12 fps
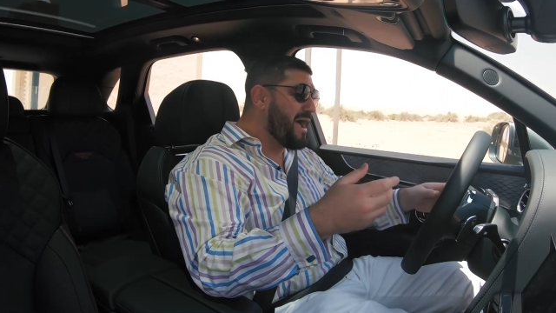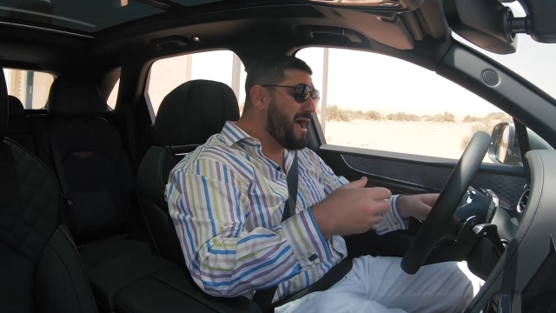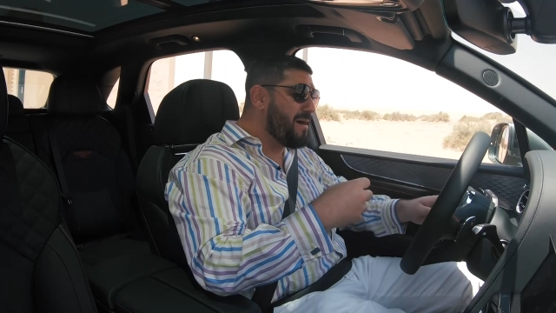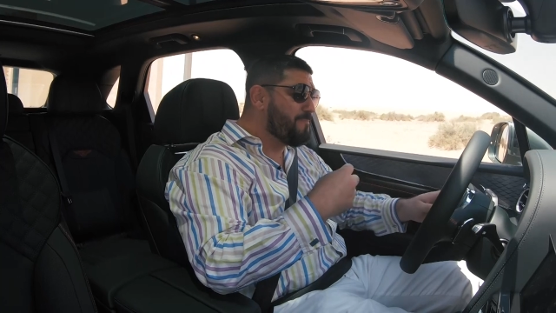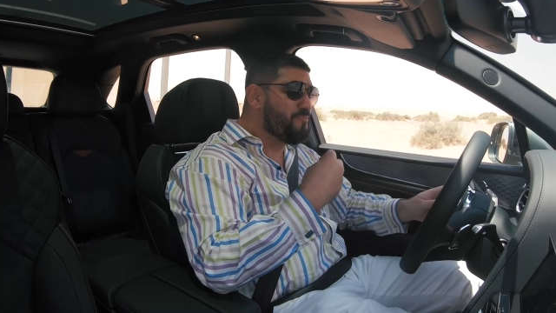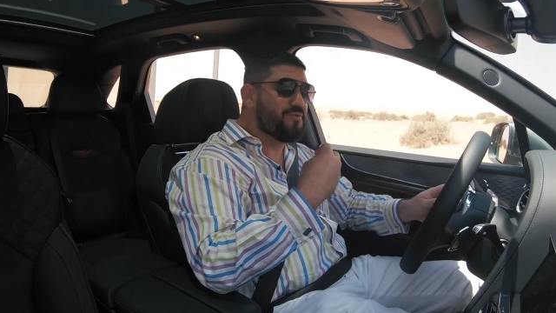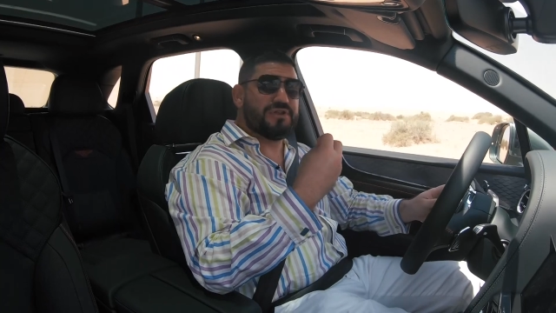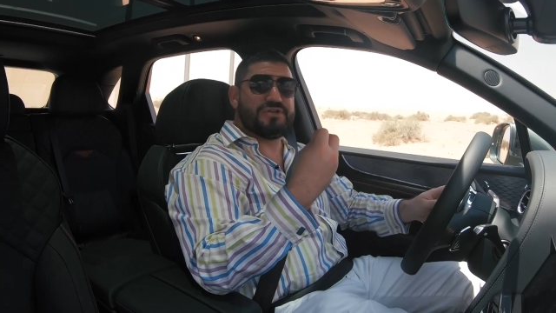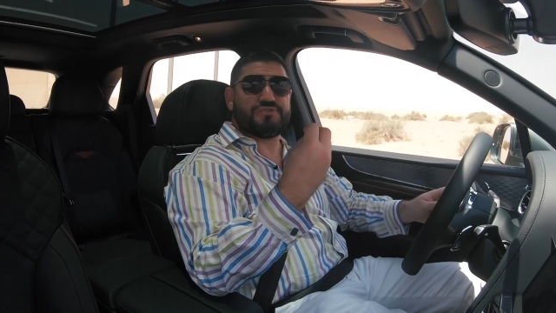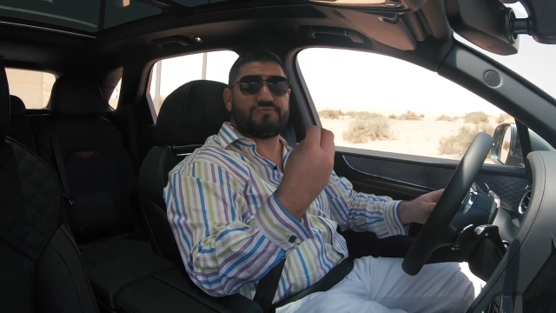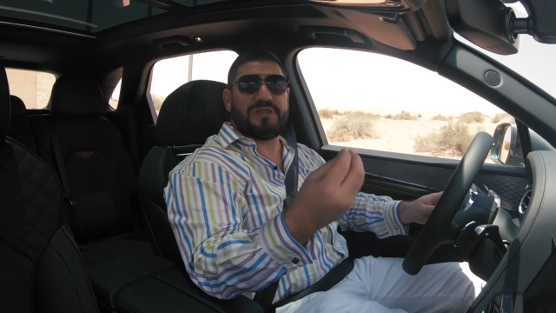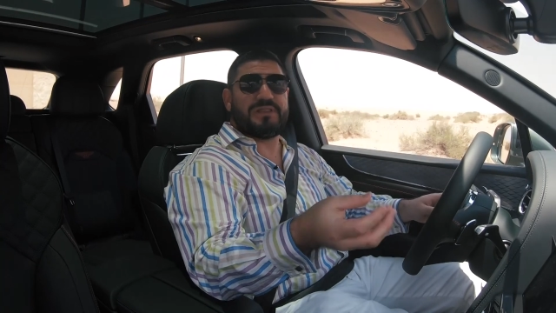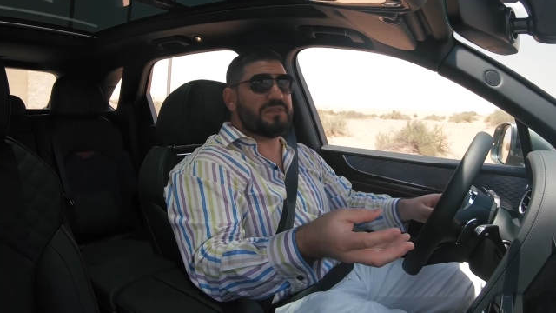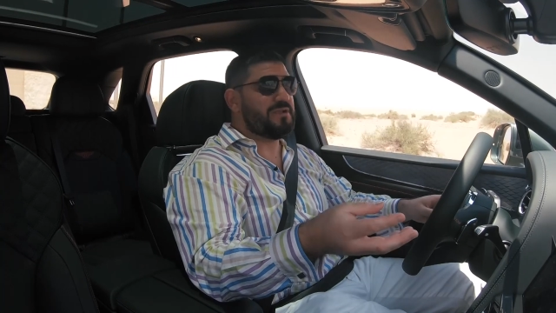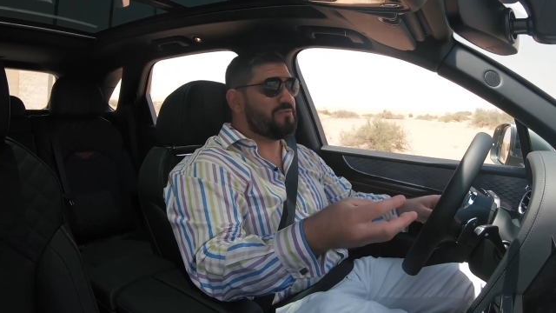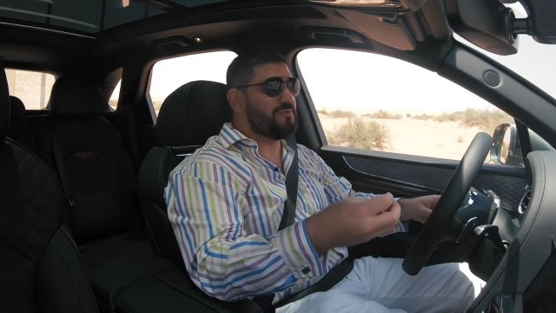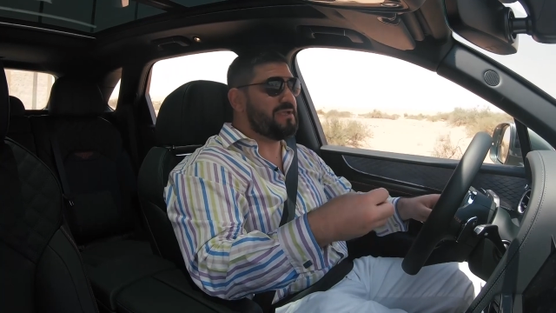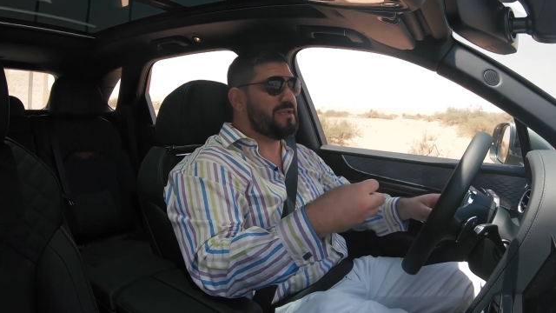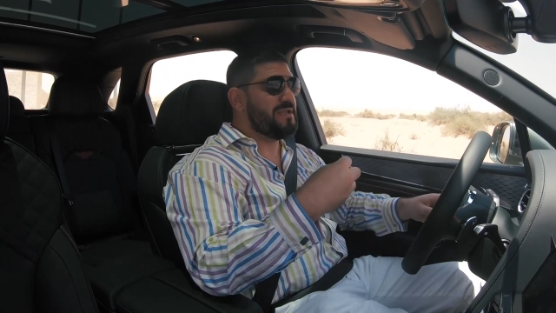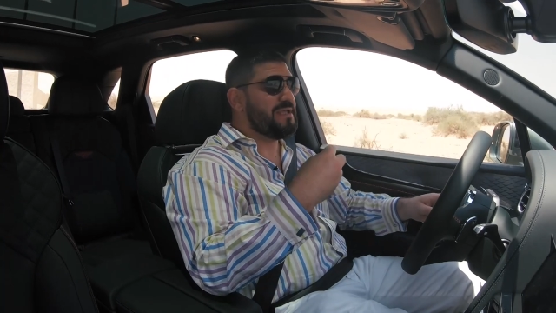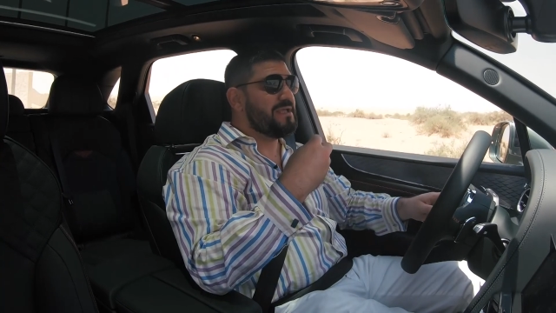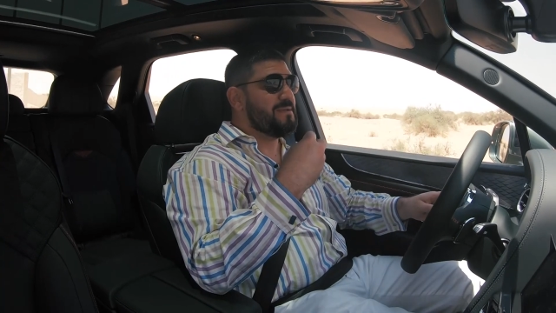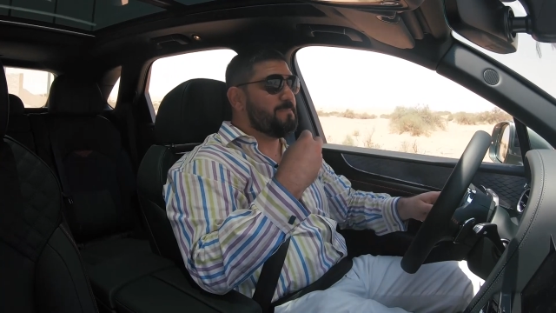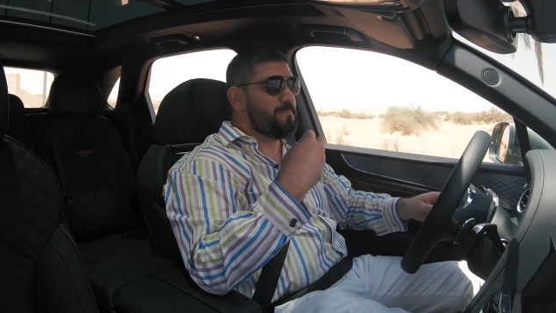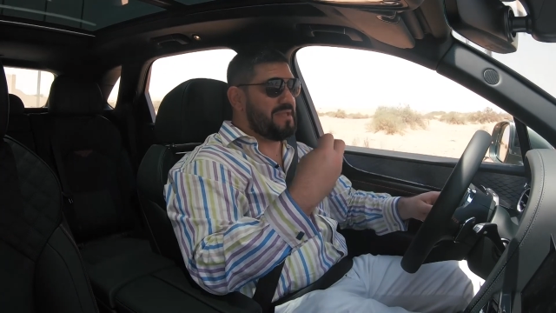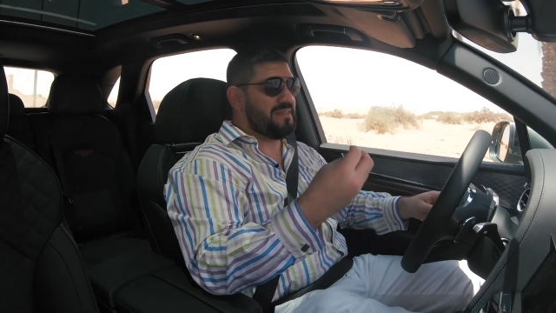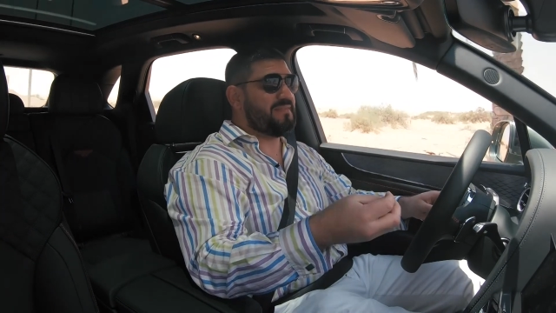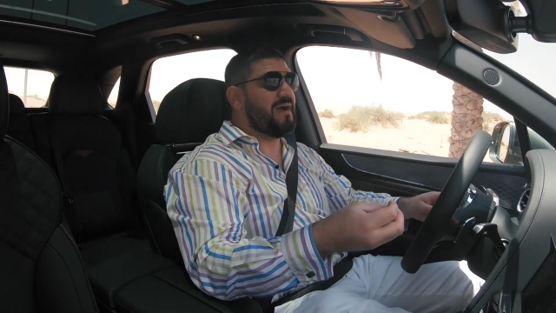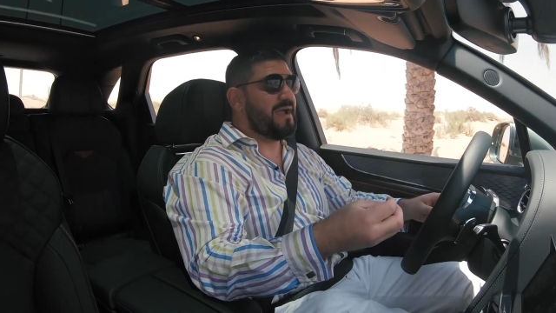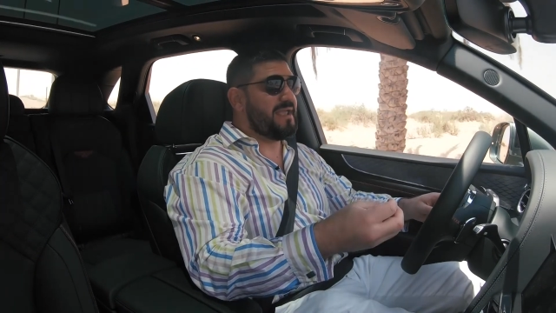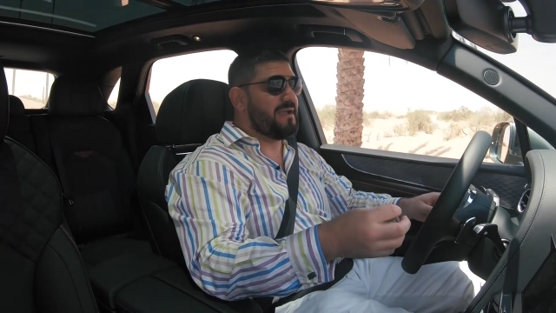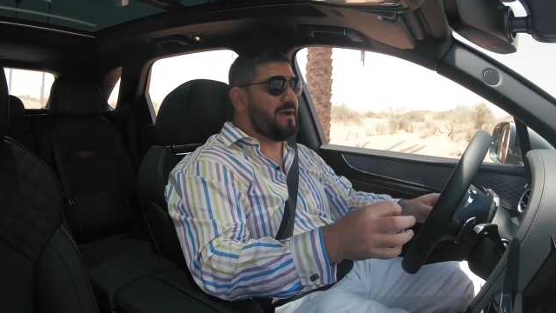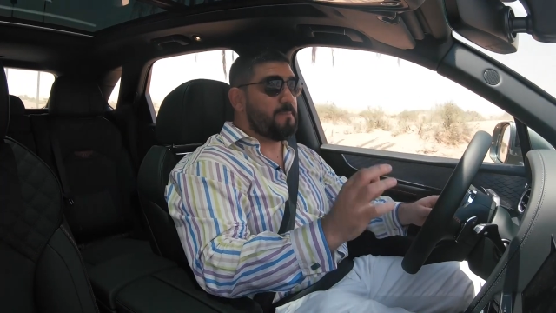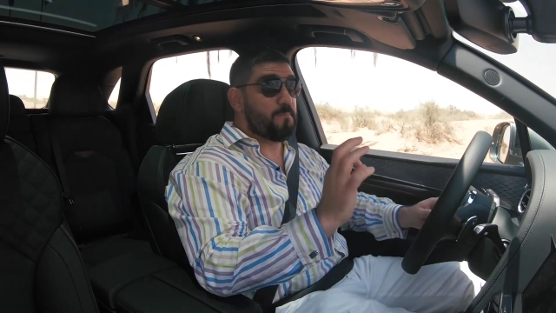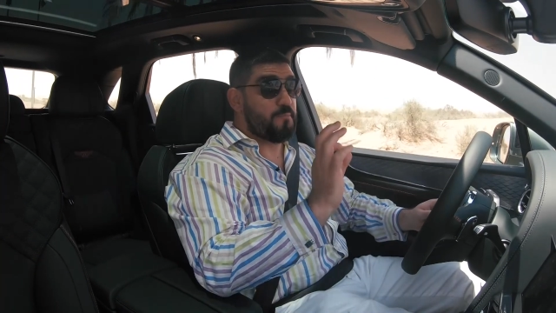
um, British racing green Bentayga,